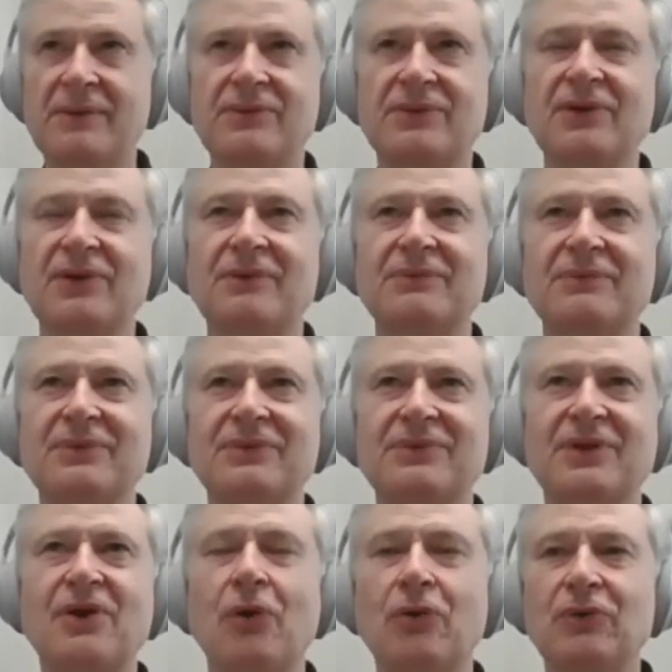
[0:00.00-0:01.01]
the,
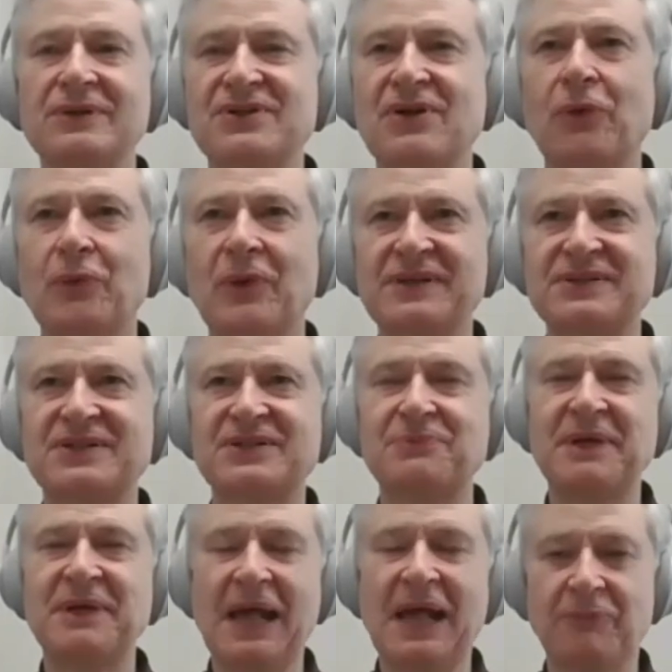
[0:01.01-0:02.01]
the goal is always to
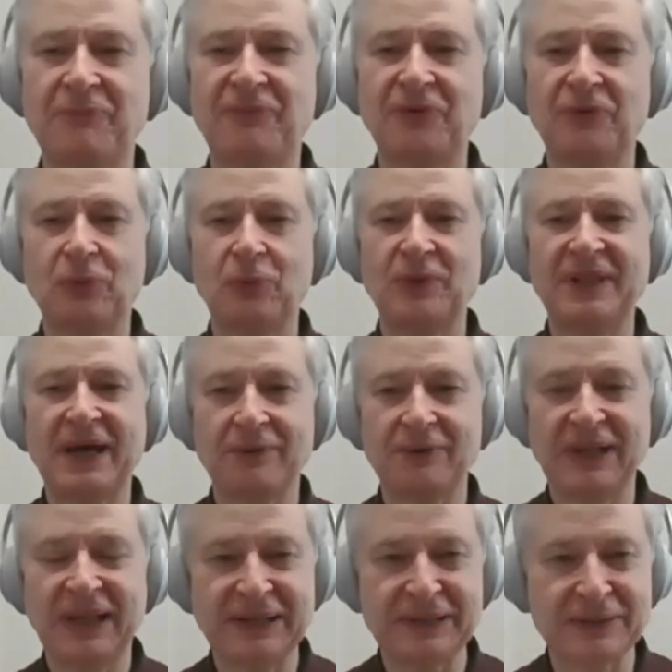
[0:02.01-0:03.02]
be helpful without
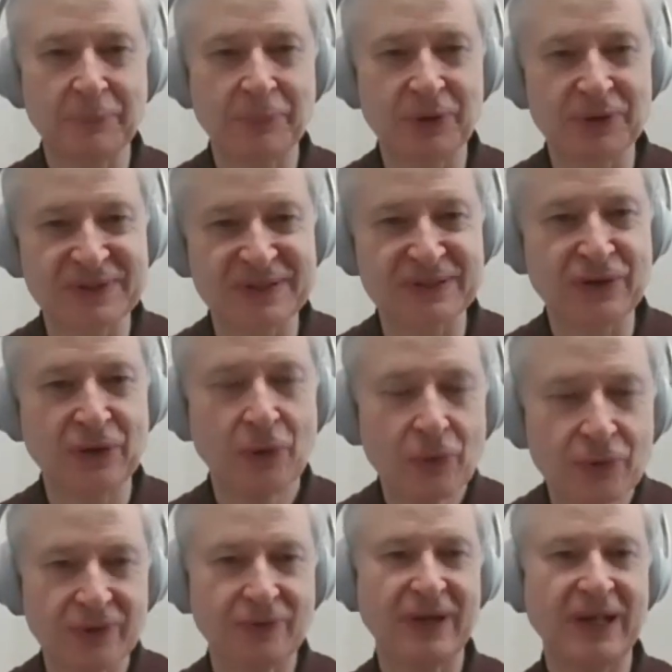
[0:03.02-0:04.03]
letting the person know
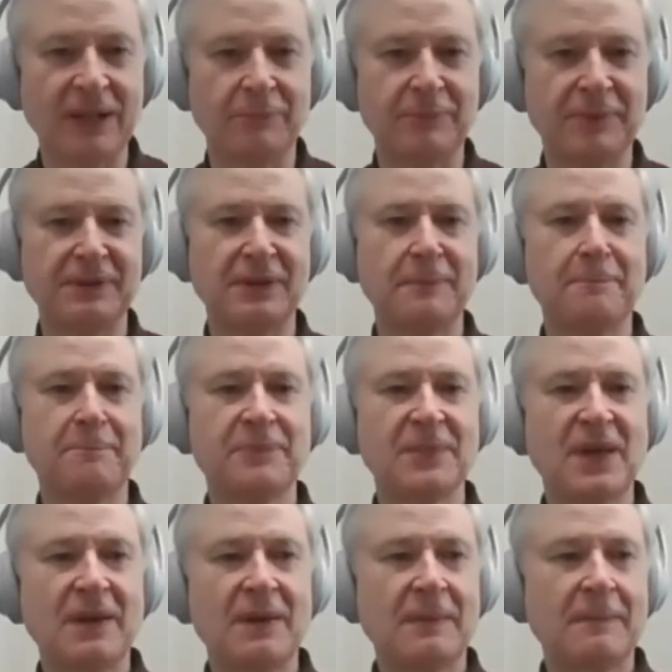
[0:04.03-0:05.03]
you're helping them
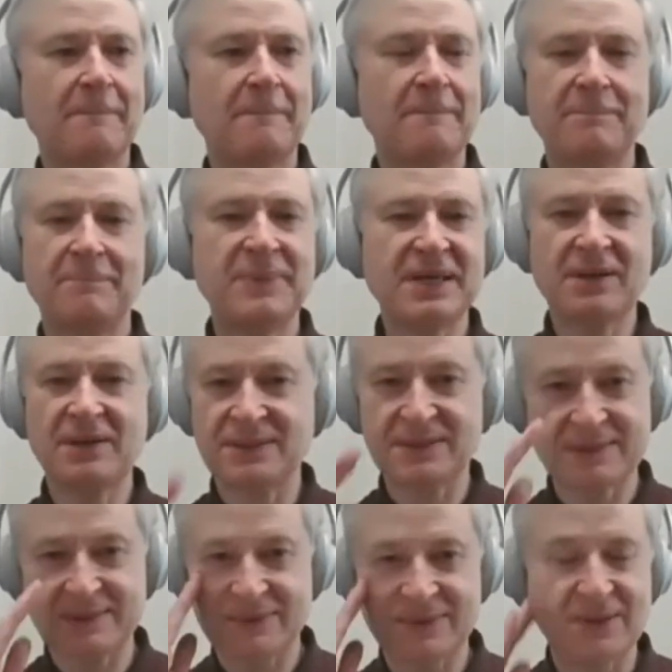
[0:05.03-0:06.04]

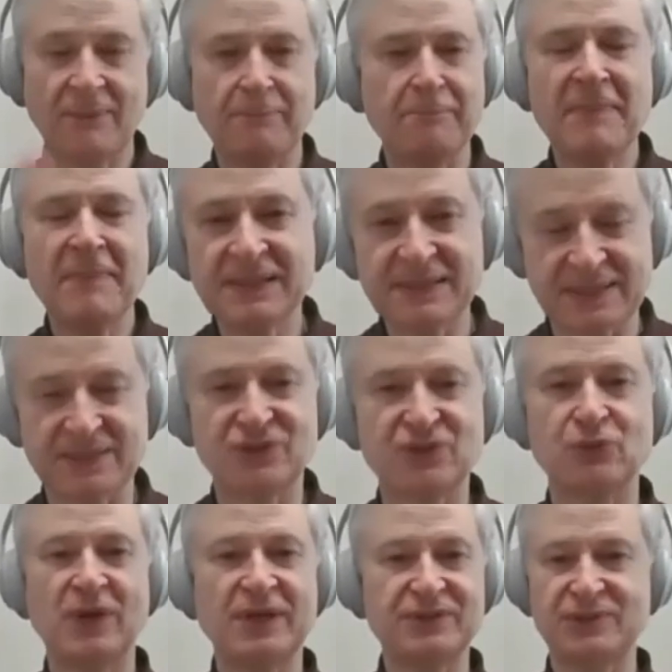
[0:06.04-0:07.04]
because there's uh, many
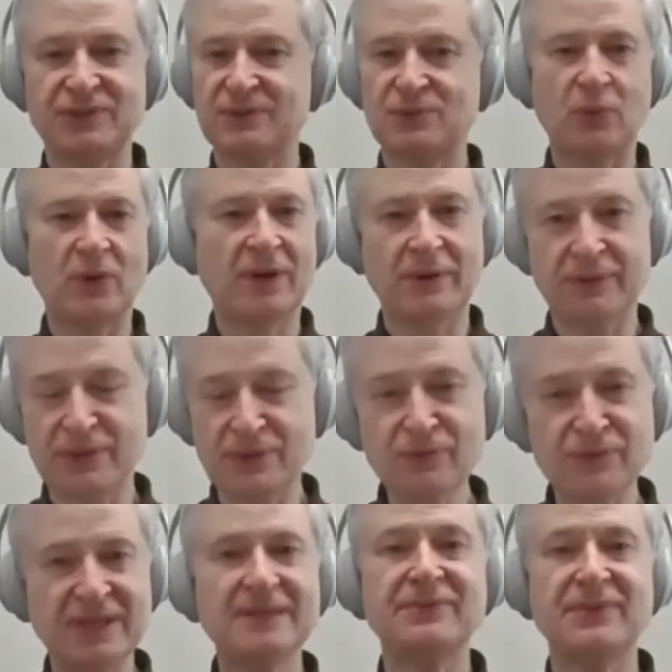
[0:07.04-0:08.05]
situations where you
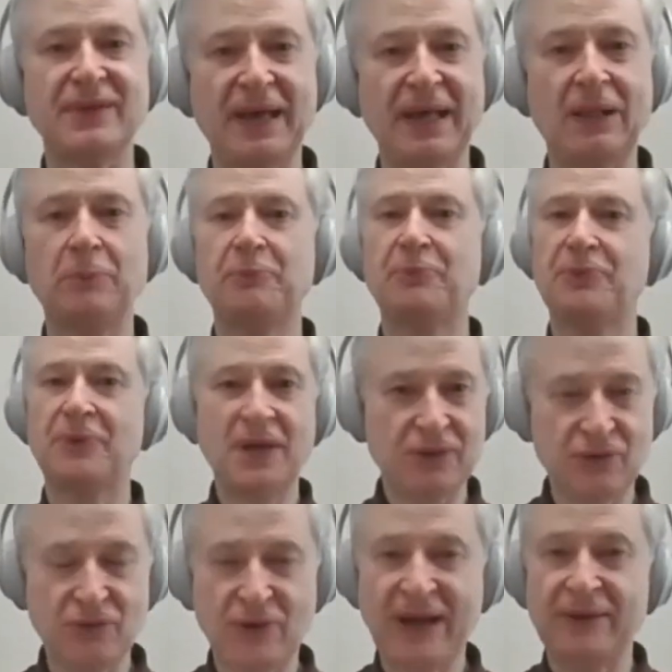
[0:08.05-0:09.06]
need the help,
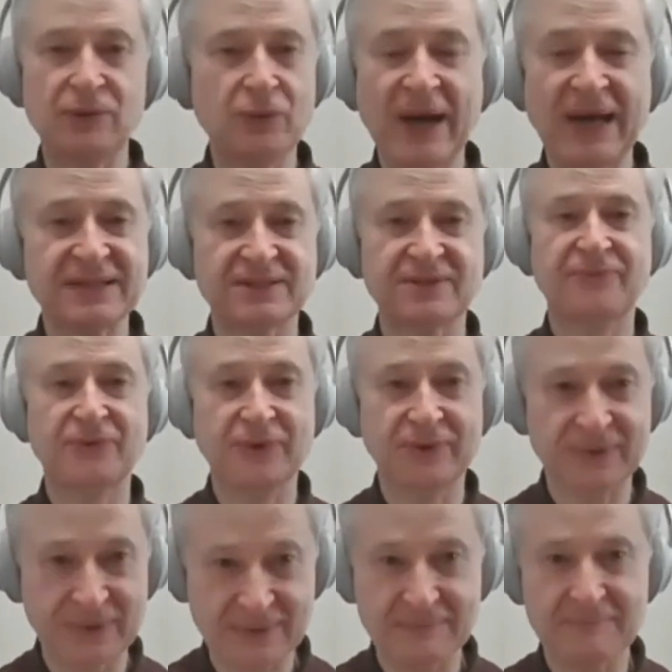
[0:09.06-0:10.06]
you're at, you ask for it,
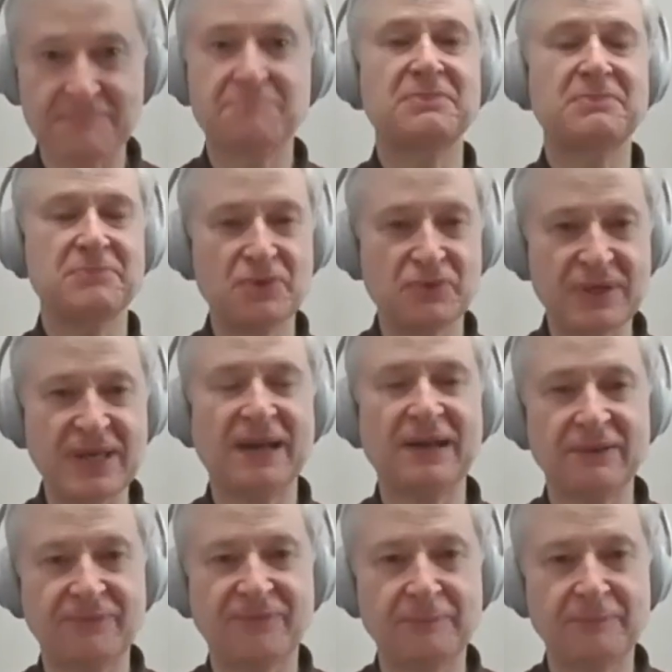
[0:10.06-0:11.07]
you get
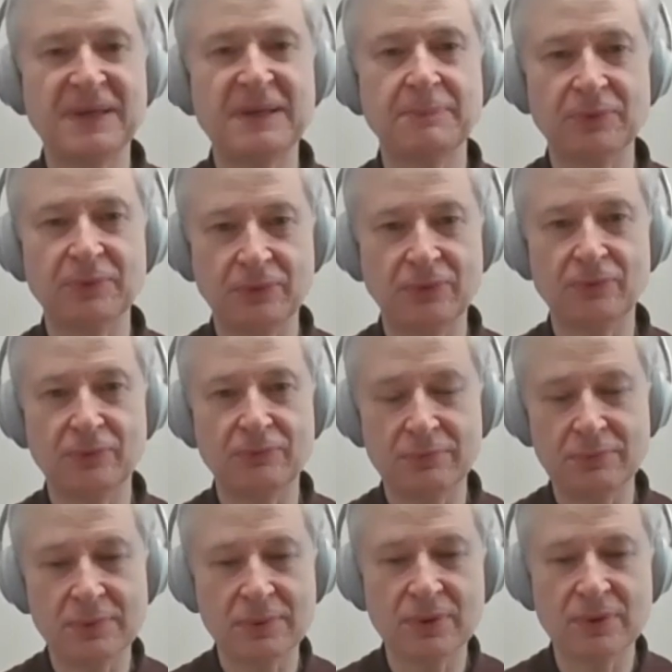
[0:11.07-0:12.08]
it from people who,
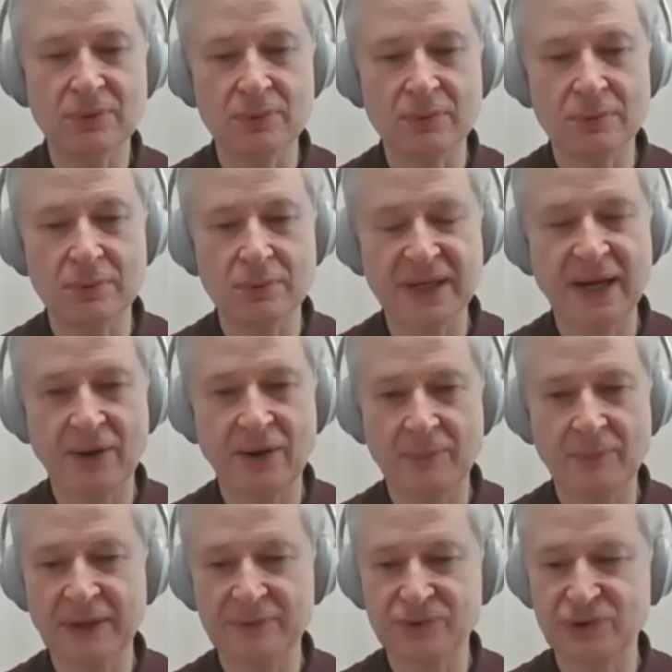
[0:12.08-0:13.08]
who care
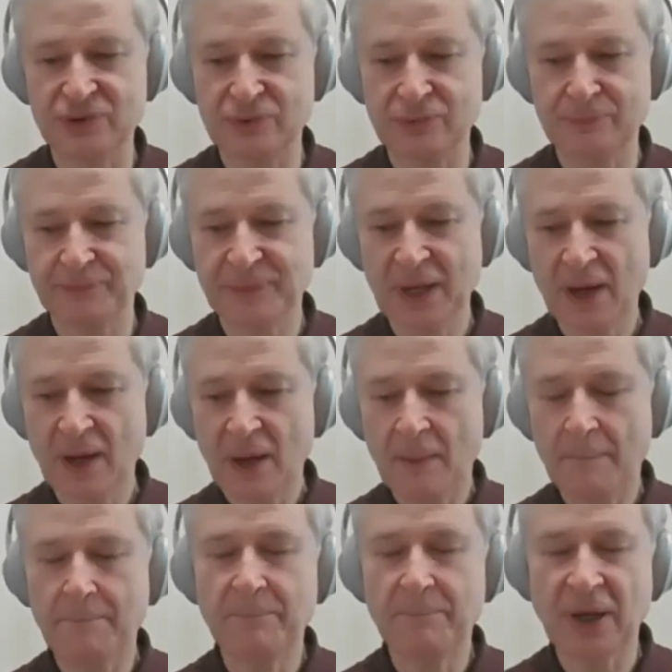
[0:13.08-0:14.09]
about you.
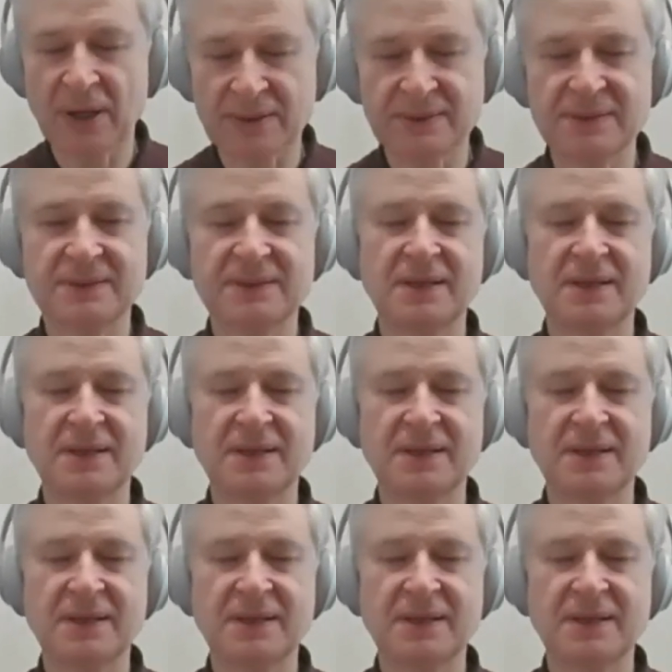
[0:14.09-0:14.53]
But